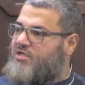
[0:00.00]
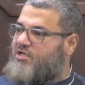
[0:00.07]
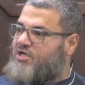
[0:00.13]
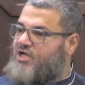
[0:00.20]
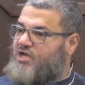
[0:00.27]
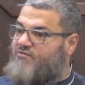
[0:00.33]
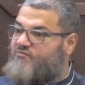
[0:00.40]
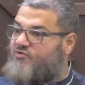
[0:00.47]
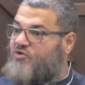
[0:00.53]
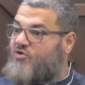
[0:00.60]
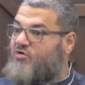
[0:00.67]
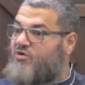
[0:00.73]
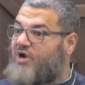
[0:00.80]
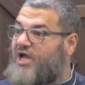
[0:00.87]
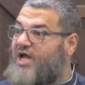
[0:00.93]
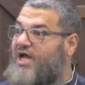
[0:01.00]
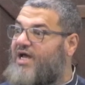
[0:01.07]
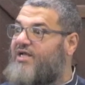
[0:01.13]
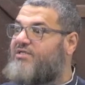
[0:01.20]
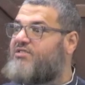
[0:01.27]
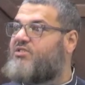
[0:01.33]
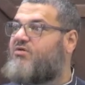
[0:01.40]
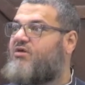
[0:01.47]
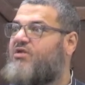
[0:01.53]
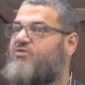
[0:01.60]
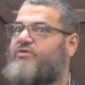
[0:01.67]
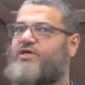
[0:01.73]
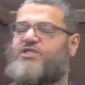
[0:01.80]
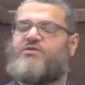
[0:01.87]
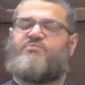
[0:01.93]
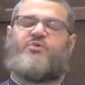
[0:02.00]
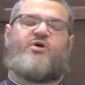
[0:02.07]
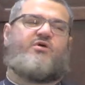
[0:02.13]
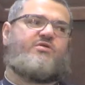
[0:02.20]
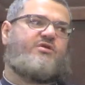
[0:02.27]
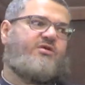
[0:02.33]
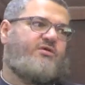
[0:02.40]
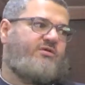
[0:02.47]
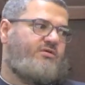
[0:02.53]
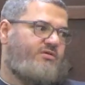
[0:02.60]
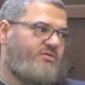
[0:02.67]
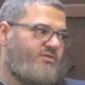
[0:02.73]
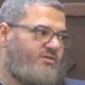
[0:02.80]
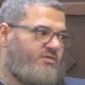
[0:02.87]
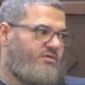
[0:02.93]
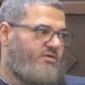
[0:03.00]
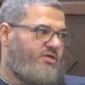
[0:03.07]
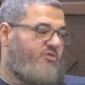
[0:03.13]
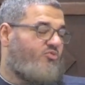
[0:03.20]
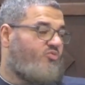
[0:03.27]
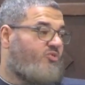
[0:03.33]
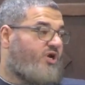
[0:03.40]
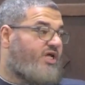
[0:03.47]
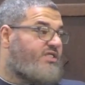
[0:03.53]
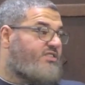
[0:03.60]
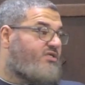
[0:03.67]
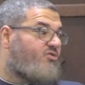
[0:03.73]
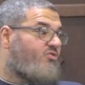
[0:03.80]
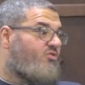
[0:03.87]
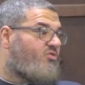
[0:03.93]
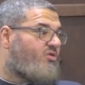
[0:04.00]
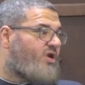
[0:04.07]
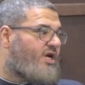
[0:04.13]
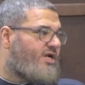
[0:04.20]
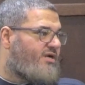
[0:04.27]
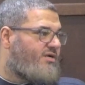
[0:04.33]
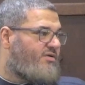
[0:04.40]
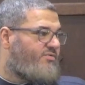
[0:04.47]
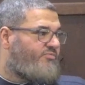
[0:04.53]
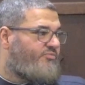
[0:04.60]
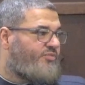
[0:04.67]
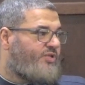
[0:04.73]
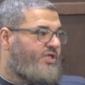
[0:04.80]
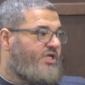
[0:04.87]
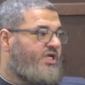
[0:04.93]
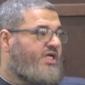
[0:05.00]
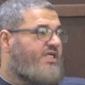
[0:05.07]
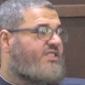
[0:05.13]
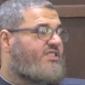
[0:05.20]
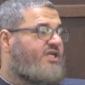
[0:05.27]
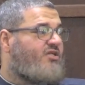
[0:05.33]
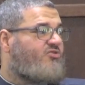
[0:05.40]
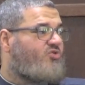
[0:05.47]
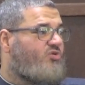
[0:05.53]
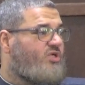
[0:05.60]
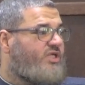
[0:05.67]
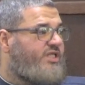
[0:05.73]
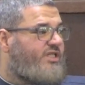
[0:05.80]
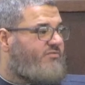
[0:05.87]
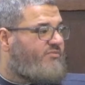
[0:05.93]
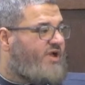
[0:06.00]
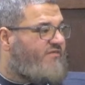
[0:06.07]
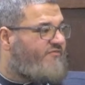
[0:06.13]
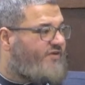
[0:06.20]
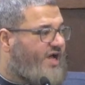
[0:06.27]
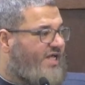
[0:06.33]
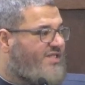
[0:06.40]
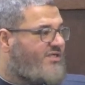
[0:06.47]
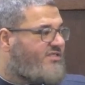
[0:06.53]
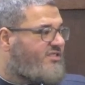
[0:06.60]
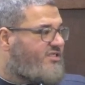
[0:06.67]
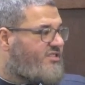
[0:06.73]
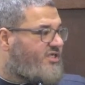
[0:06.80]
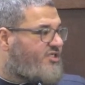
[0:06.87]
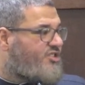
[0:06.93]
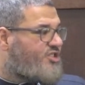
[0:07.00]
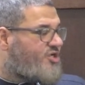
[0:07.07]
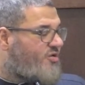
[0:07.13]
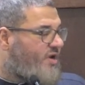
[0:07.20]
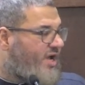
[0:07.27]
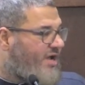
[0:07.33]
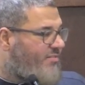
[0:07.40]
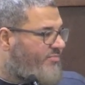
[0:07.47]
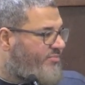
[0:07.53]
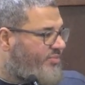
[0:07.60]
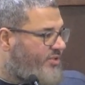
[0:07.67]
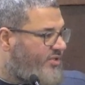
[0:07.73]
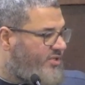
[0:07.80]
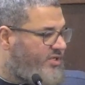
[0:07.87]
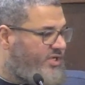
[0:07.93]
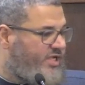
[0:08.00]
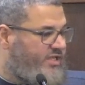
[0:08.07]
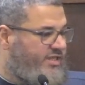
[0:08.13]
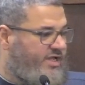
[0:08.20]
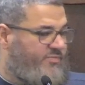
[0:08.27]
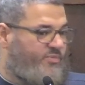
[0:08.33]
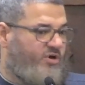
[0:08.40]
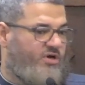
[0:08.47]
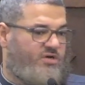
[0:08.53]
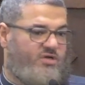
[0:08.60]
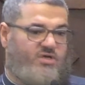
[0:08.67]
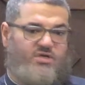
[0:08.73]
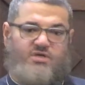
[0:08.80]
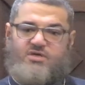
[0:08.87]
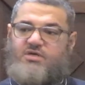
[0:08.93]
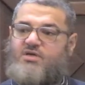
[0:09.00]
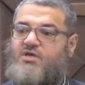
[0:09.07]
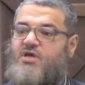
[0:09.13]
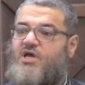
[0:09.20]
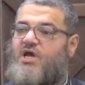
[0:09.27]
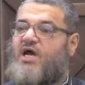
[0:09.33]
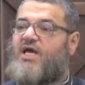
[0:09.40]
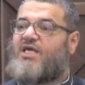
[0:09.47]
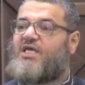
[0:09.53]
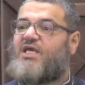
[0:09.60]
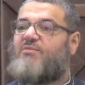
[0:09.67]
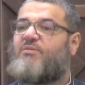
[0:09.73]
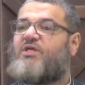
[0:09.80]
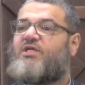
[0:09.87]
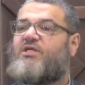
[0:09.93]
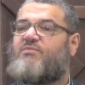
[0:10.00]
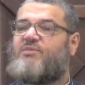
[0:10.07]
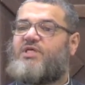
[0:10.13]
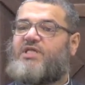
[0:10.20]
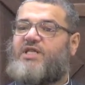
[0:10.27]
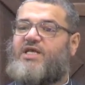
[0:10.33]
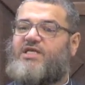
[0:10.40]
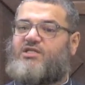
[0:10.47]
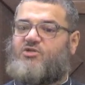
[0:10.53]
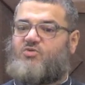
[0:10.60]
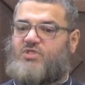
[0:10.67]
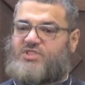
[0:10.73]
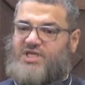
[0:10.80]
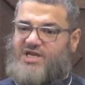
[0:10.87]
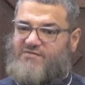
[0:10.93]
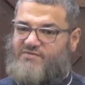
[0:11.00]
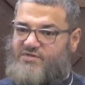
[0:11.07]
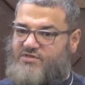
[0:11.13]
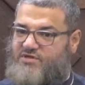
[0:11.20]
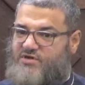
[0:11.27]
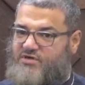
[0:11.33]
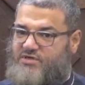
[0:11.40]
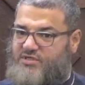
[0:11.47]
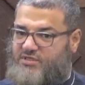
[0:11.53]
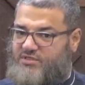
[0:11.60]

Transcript: Hifd al-Quran's graduation party. He memorized the whole Quran. It's not only that my father did not show up in that party. I came a little bit late, it was 11:30.